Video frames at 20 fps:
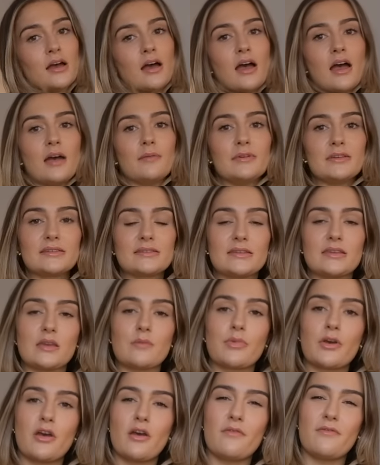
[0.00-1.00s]
It's
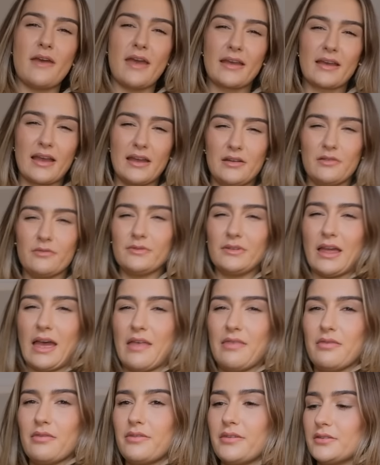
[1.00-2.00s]
the perfect kind of
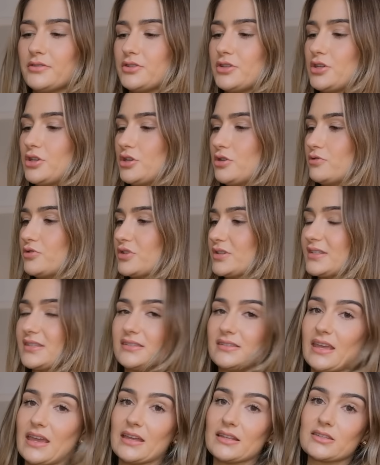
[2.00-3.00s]
length to just
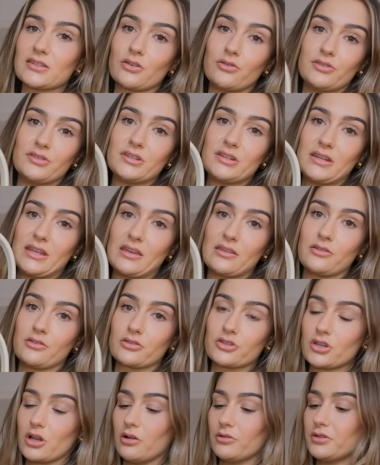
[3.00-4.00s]
sit underneath your
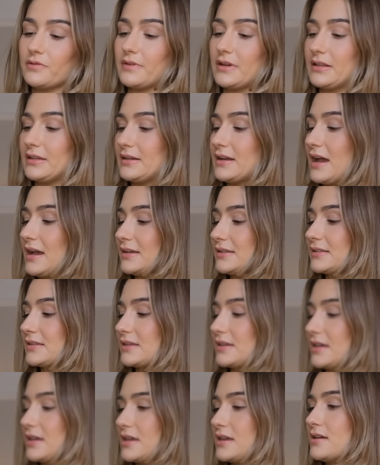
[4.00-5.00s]
shoulder really
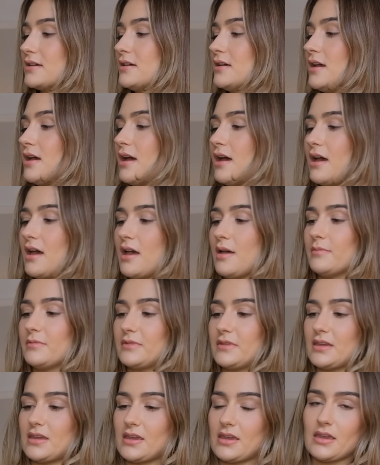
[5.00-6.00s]
nicely.
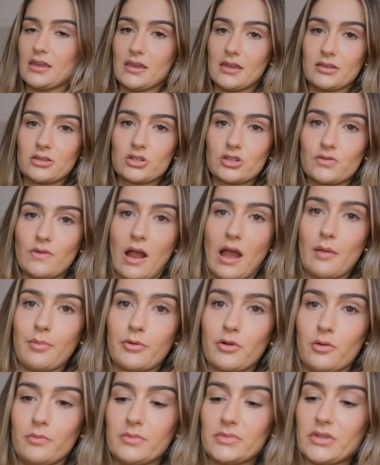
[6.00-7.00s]
The
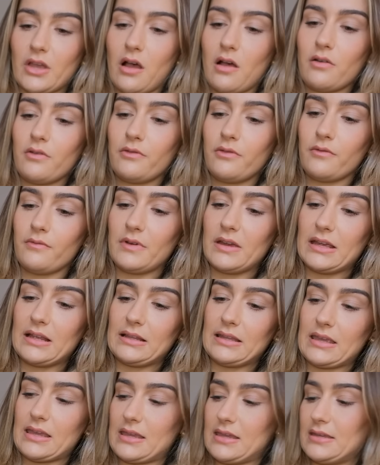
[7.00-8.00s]
strap comes off
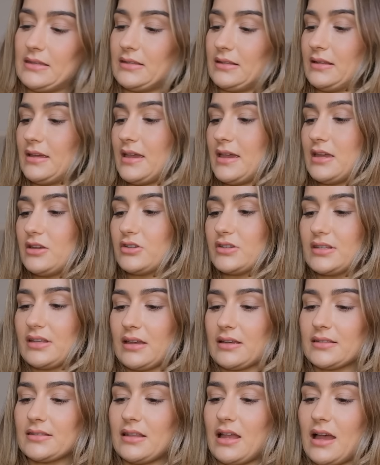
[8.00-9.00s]
really easily, just
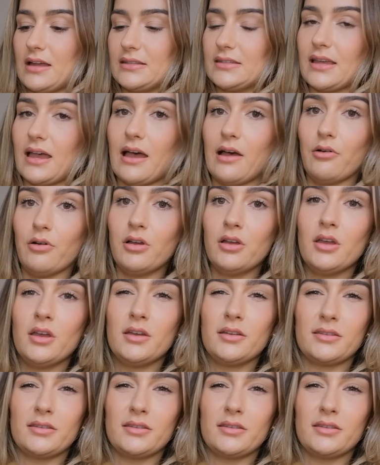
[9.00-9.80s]
like slides out.